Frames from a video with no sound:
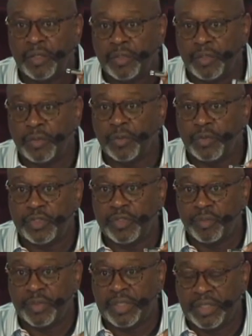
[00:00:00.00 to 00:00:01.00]
you
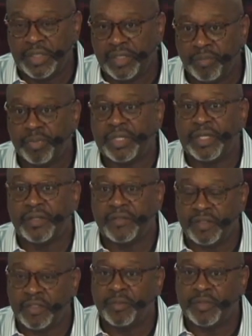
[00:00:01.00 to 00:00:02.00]
should be in a
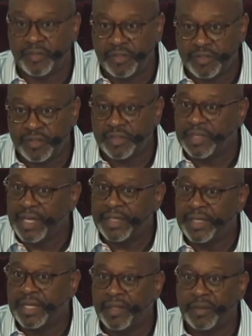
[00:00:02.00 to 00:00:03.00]
place, in a position, not
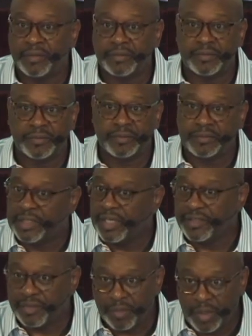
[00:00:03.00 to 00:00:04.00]
now,
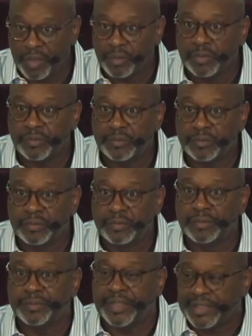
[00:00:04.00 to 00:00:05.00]
not tomorrow,
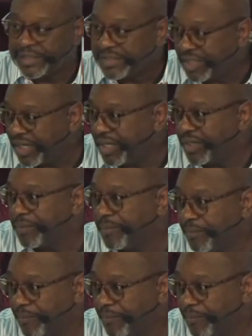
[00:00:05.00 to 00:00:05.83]
but in time,